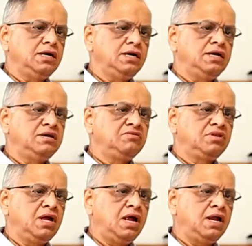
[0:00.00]
is
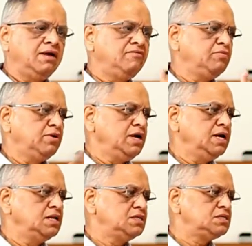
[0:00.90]
that everybody
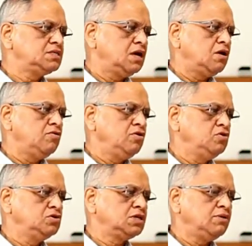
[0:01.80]
else around
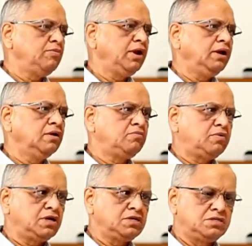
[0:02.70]
you is competing on
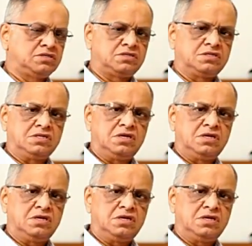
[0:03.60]
prices.